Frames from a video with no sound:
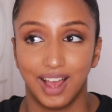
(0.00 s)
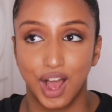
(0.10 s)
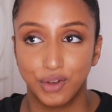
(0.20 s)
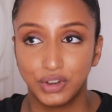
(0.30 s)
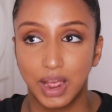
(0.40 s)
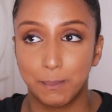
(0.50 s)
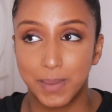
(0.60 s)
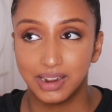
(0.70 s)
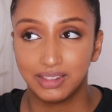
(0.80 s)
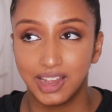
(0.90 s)
after I
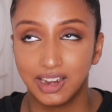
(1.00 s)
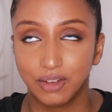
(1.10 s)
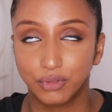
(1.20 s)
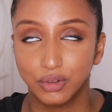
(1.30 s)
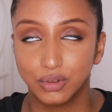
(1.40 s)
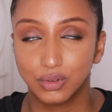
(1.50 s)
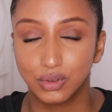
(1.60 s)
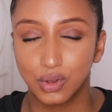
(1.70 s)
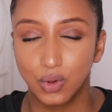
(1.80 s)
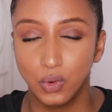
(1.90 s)
meditate, I feel
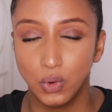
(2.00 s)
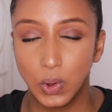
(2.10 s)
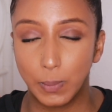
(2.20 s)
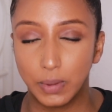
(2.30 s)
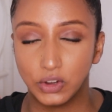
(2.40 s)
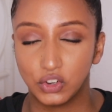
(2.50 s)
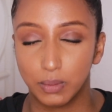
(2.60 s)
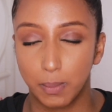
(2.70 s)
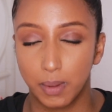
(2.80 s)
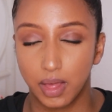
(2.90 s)
so much
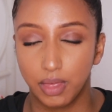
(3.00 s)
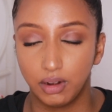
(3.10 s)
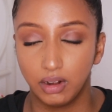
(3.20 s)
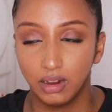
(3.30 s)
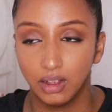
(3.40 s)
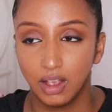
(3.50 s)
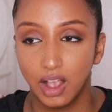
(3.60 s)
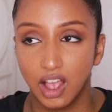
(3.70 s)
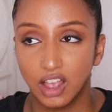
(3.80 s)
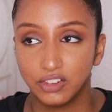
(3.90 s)
better.
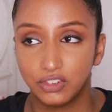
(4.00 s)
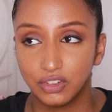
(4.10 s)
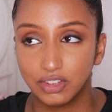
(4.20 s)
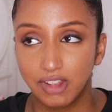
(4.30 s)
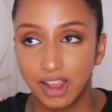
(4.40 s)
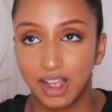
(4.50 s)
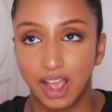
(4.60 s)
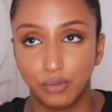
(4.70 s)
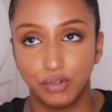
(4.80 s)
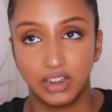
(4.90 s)
It's just like
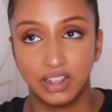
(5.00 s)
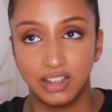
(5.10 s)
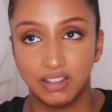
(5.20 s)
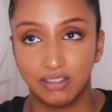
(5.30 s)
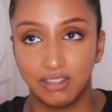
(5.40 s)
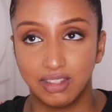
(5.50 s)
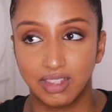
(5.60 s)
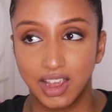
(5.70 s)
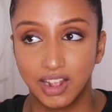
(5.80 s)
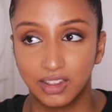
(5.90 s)
I release the
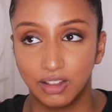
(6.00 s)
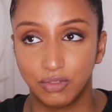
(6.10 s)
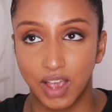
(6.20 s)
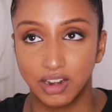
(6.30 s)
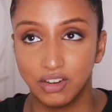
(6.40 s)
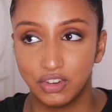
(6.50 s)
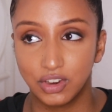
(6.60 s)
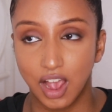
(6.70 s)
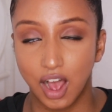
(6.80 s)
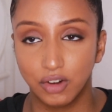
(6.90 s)
negative
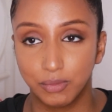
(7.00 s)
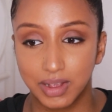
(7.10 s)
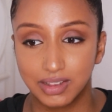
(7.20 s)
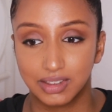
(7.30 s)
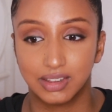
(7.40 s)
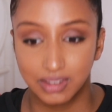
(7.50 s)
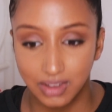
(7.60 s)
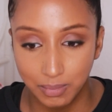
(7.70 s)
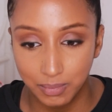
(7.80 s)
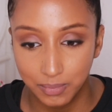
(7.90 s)
energy out of my
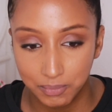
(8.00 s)
system.